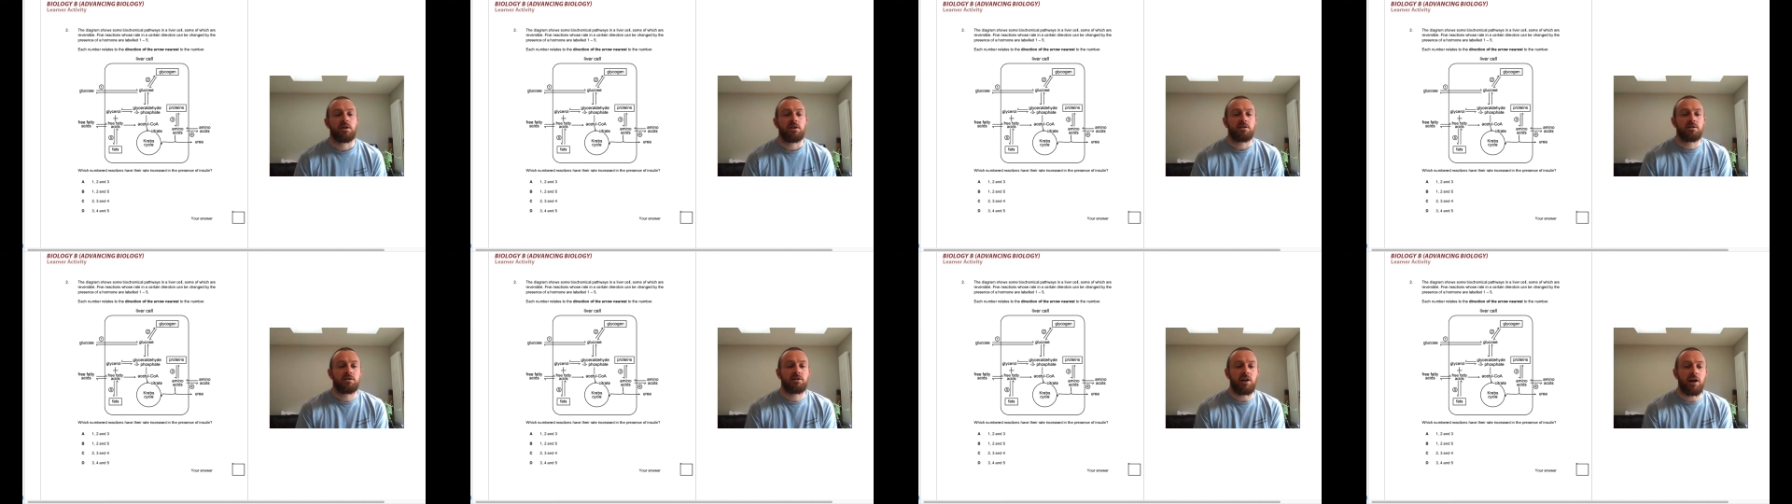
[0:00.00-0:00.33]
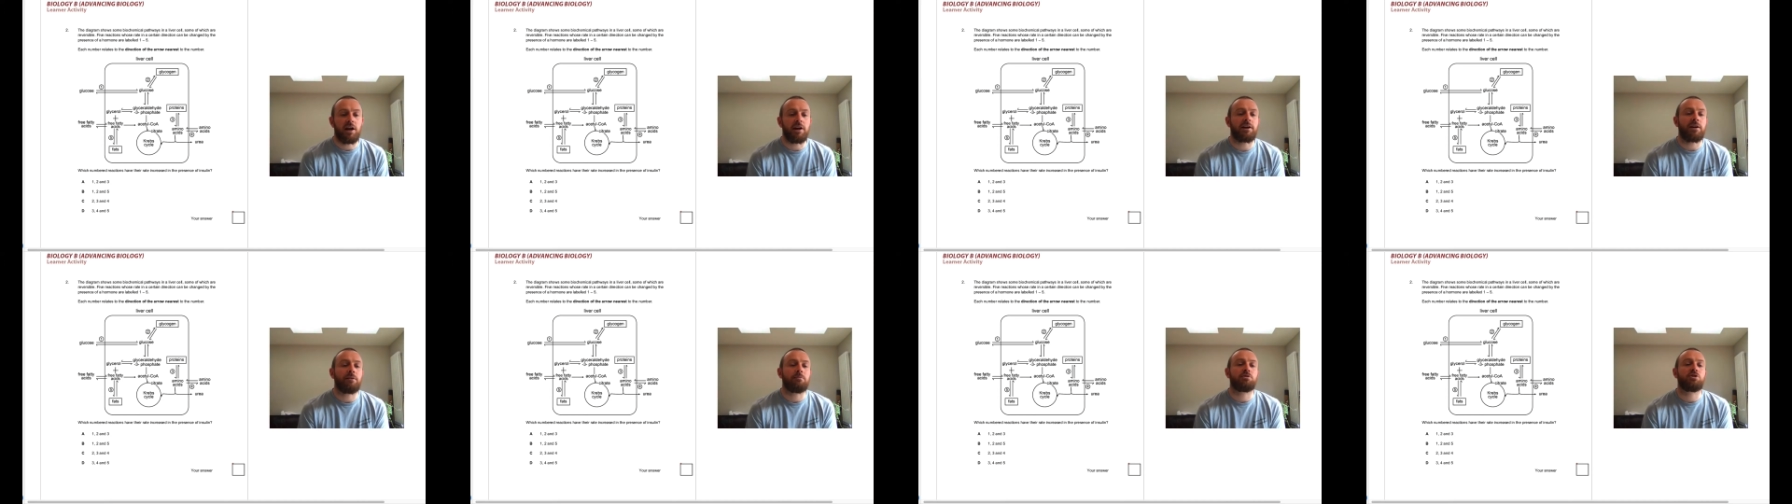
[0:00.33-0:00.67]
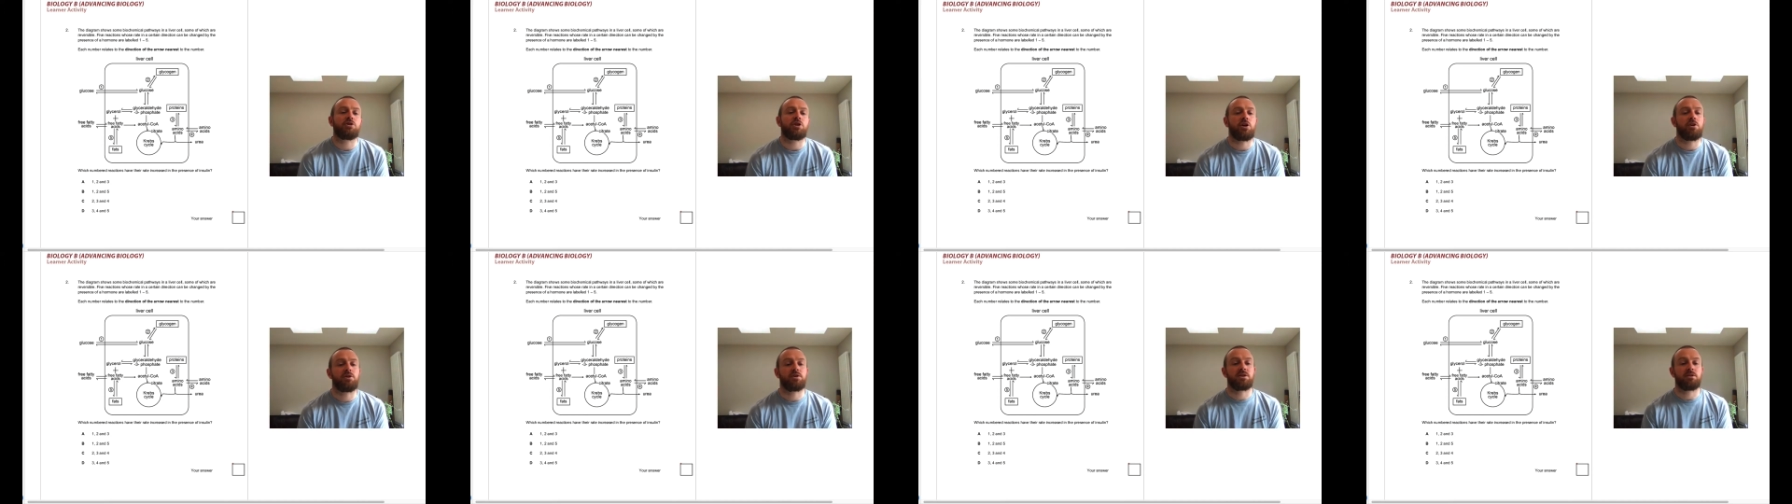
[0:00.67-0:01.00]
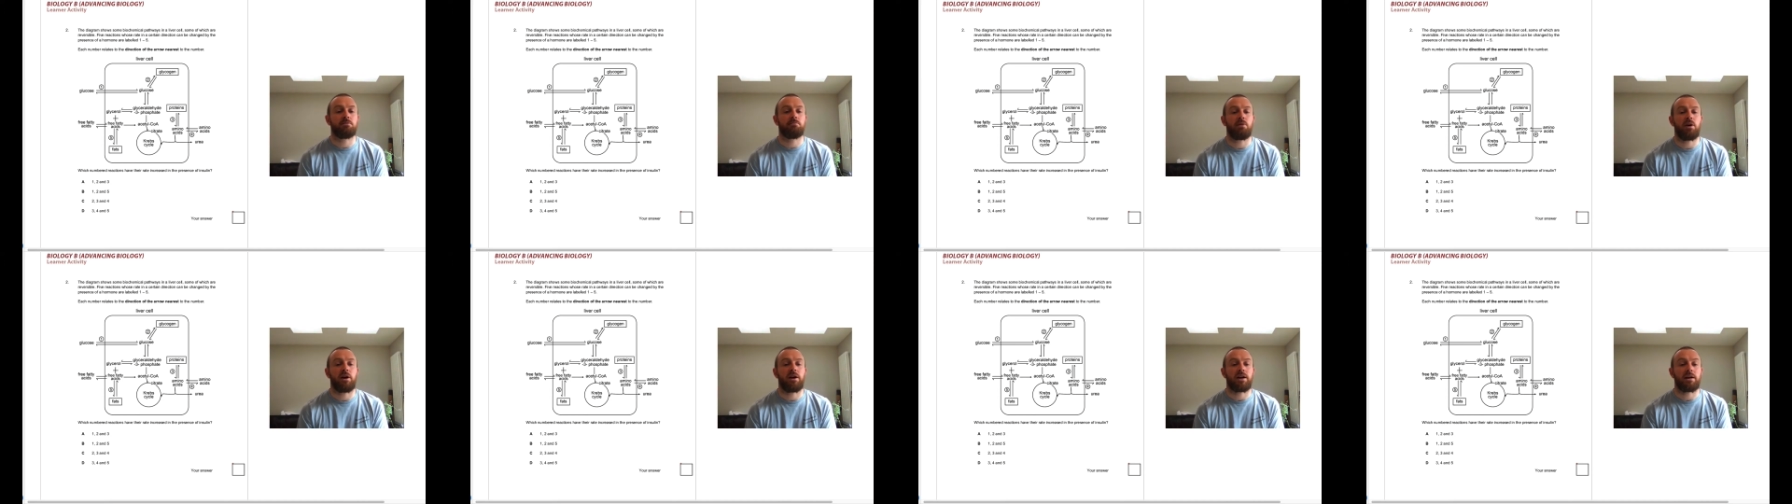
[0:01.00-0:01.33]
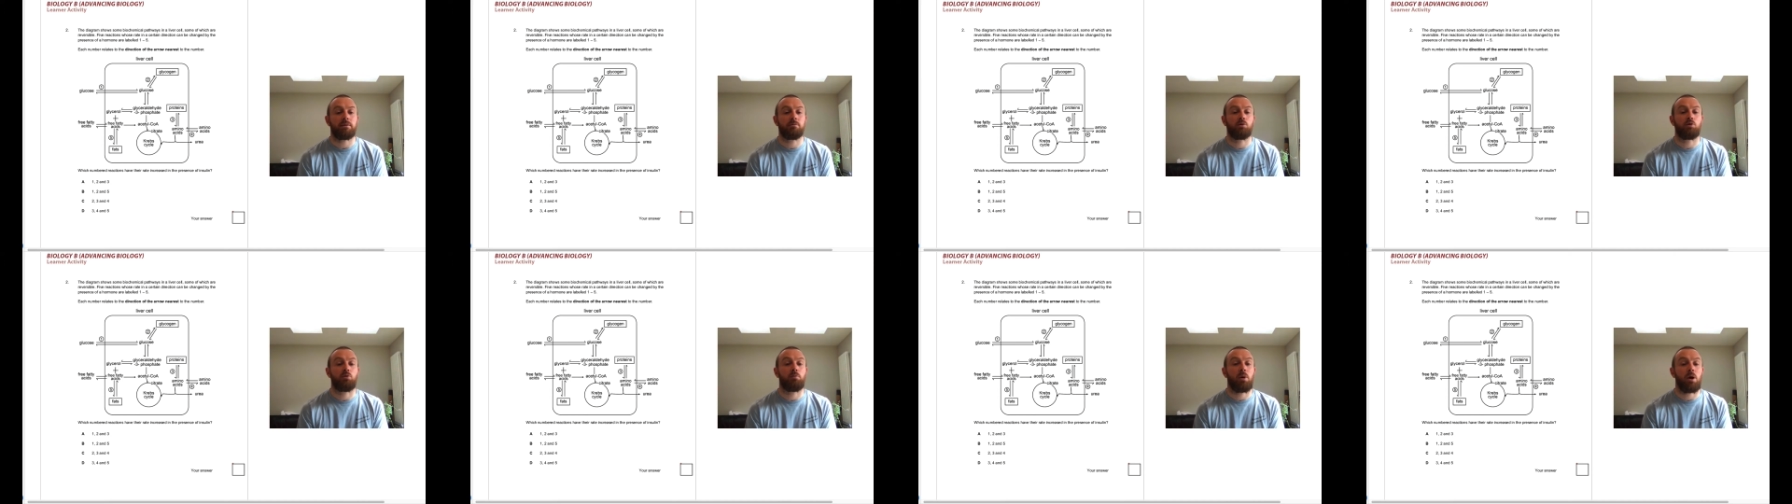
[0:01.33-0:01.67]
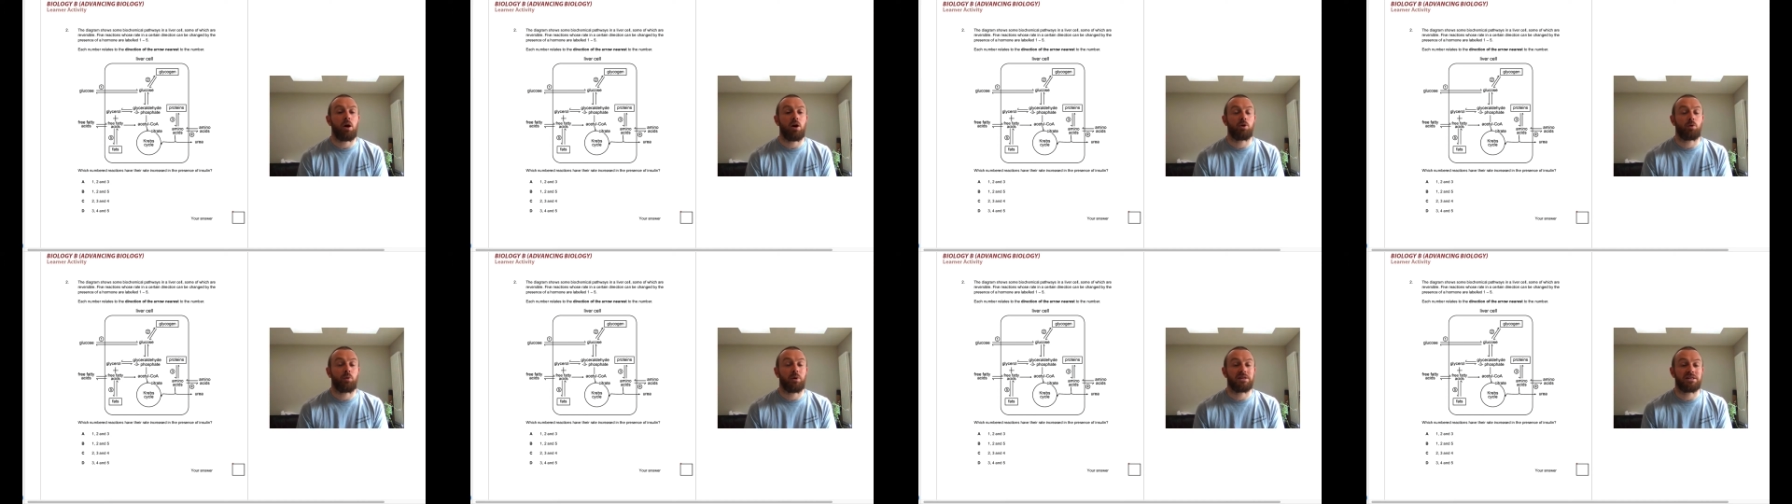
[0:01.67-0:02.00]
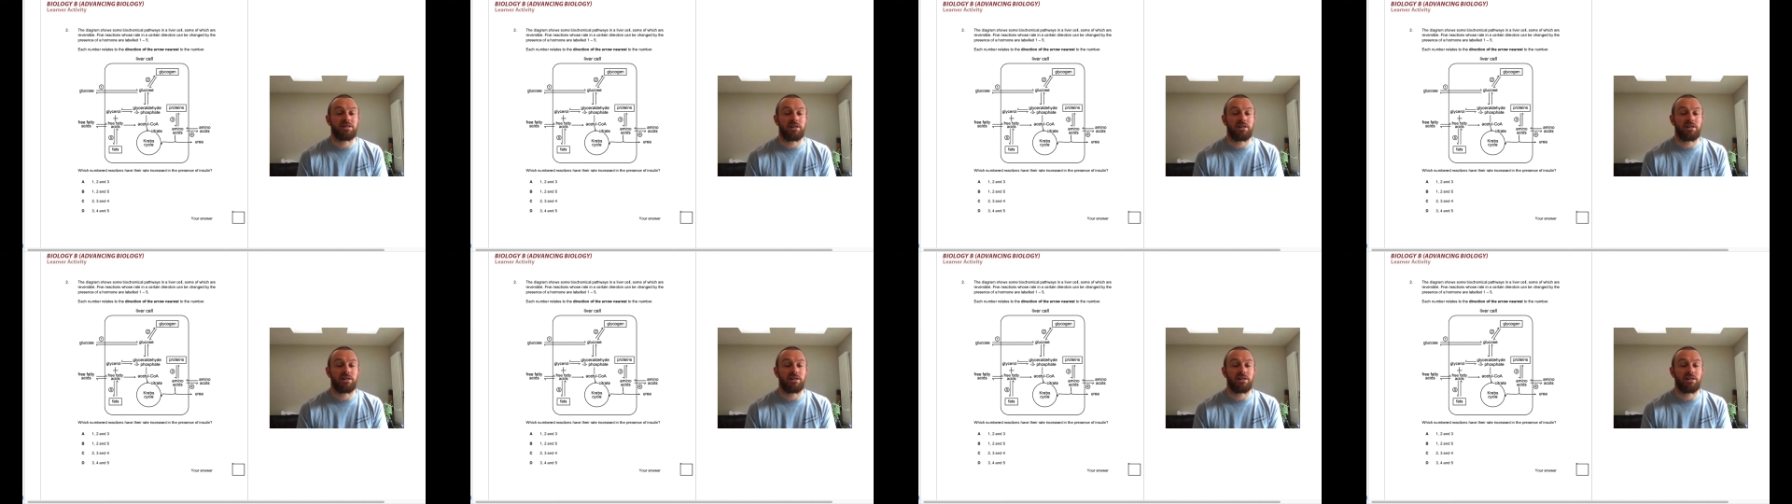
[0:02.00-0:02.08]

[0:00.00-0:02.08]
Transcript: The diagram shows some biochemical pathways